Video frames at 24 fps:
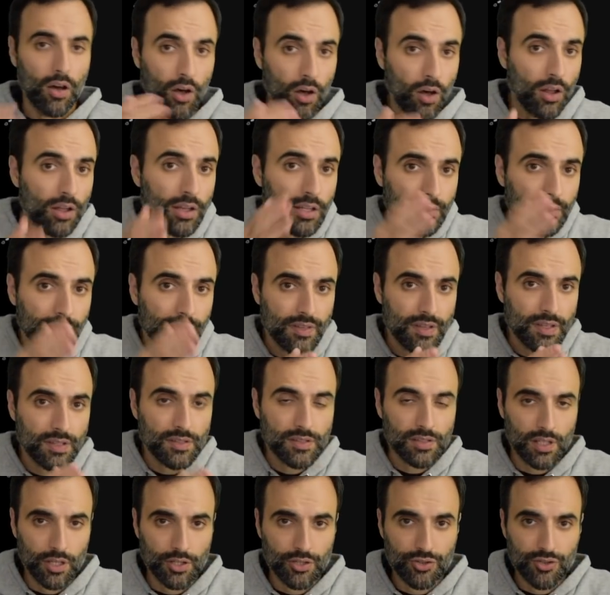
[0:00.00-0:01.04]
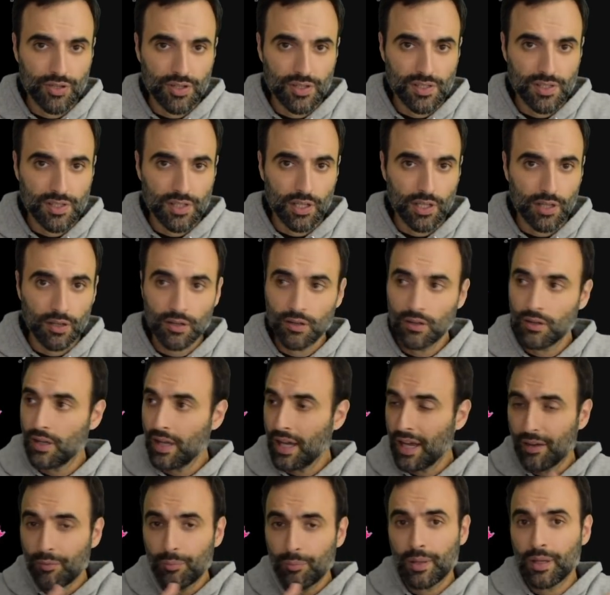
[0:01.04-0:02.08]
All of these countries here
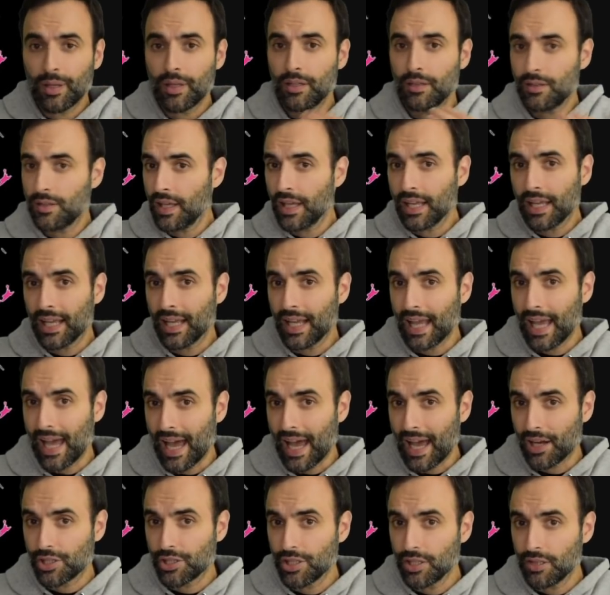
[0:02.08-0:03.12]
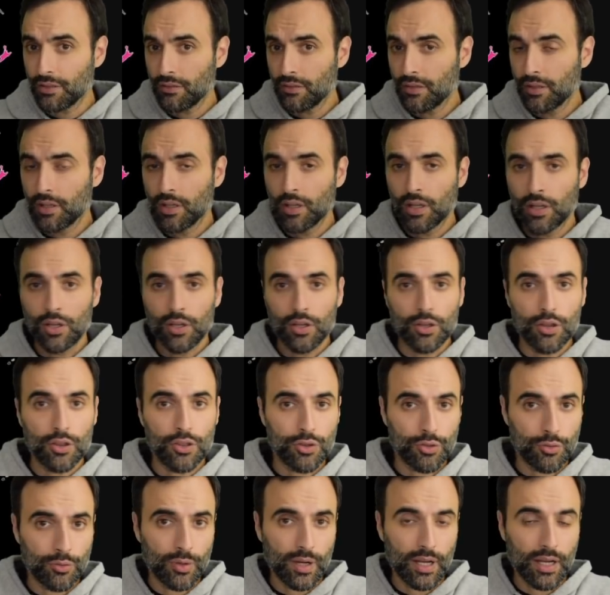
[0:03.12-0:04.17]
have been taking action
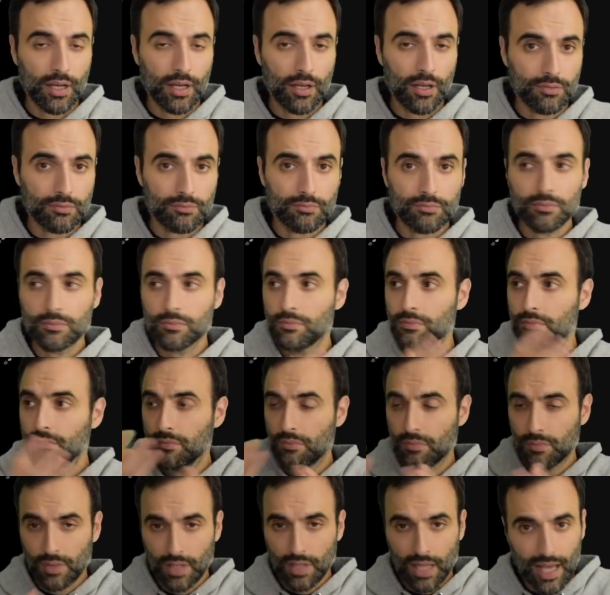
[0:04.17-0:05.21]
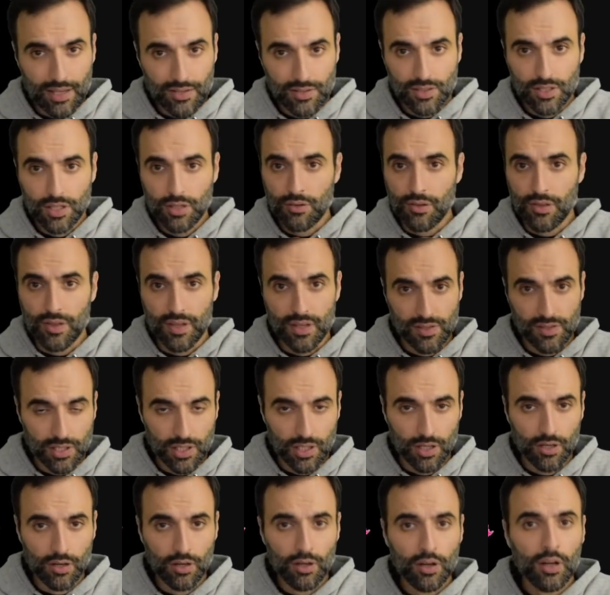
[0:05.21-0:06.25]
throughout last year, this
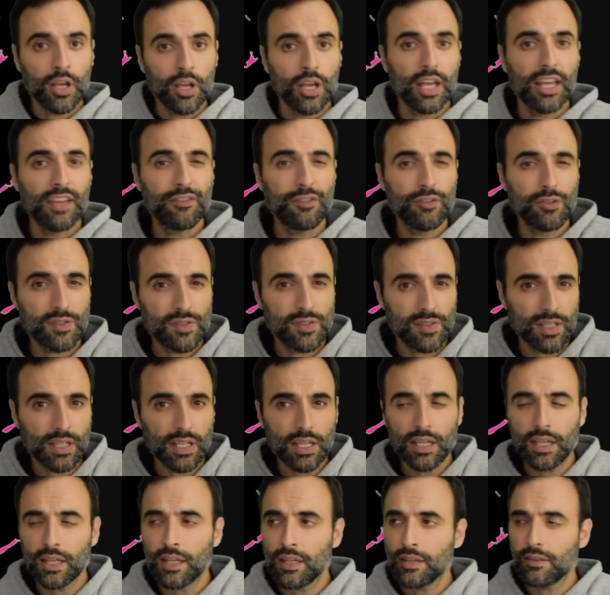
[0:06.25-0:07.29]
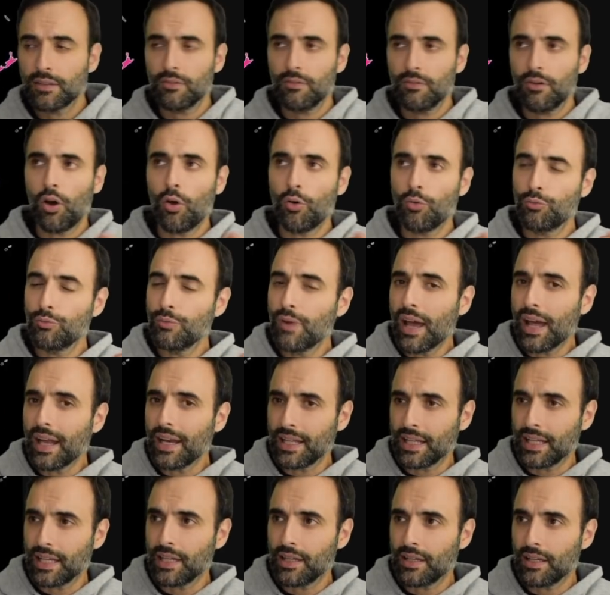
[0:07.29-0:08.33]
year. If you see it
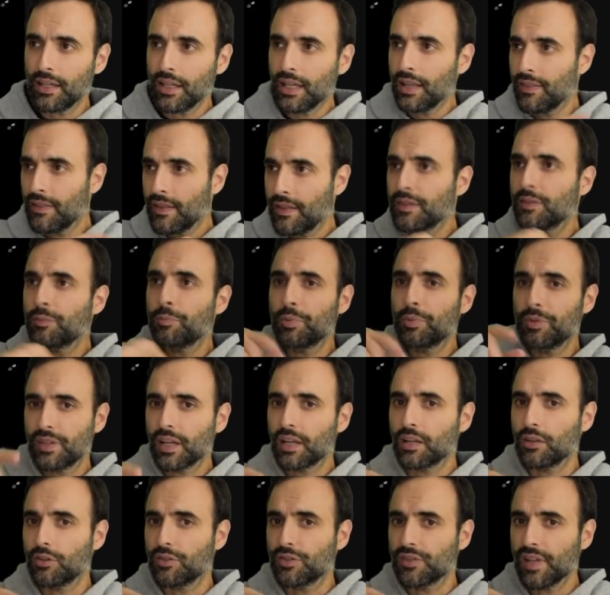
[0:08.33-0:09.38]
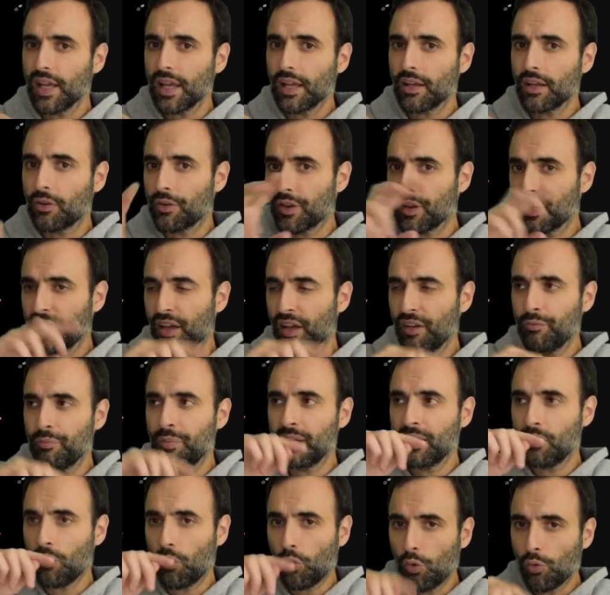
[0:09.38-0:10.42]
already in this particular cycle, there have
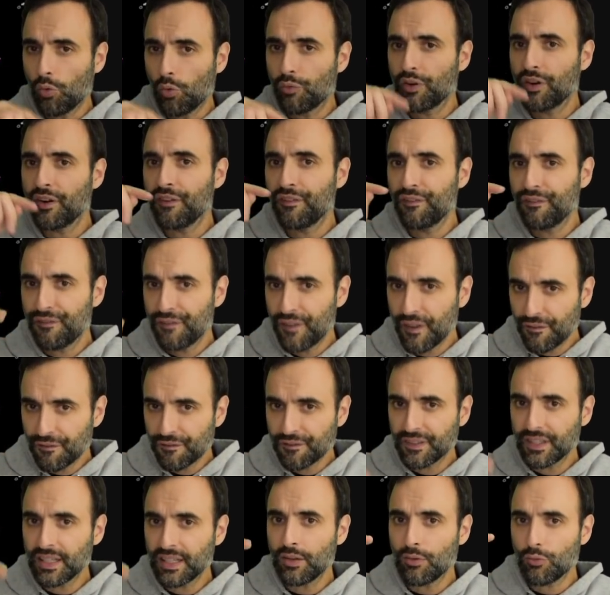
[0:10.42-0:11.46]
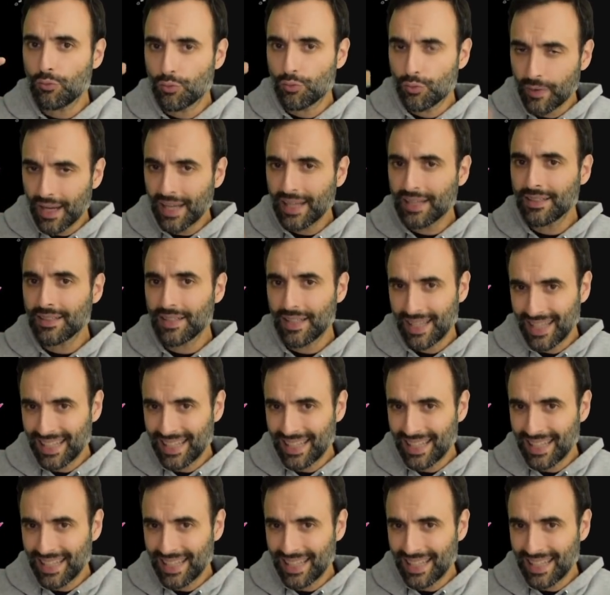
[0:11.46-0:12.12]
been over 50 rate